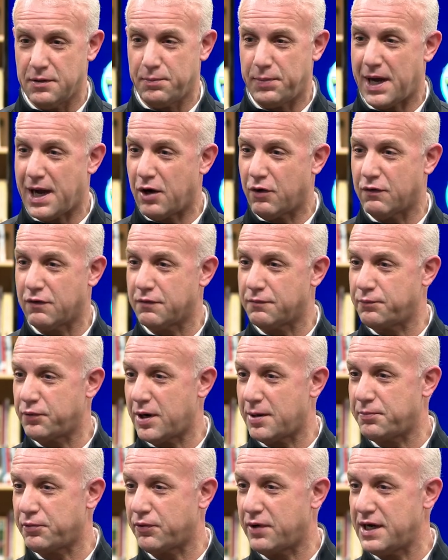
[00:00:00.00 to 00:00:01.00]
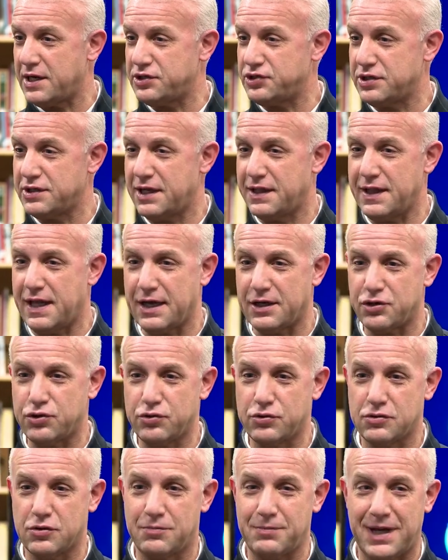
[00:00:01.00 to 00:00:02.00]
power of preparation and that
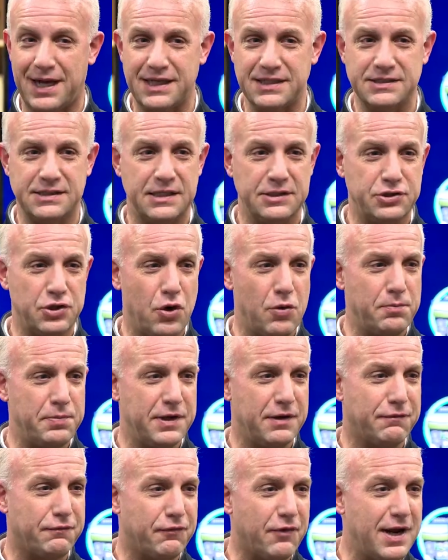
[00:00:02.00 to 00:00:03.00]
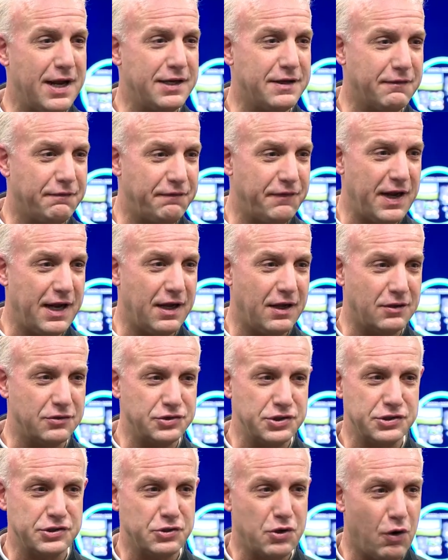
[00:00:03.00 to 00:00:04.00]
Google mindset. Don't be afraid to fail.
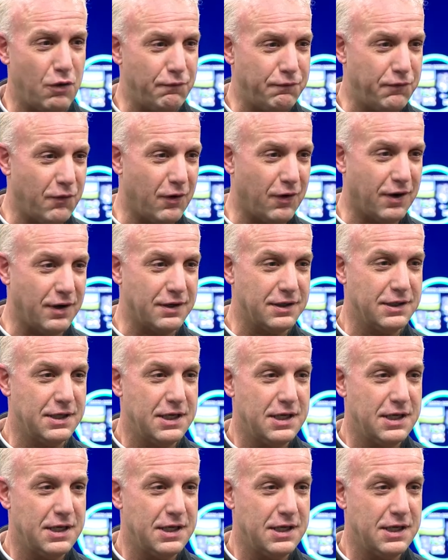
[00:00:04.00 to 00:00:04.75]
Just go for it.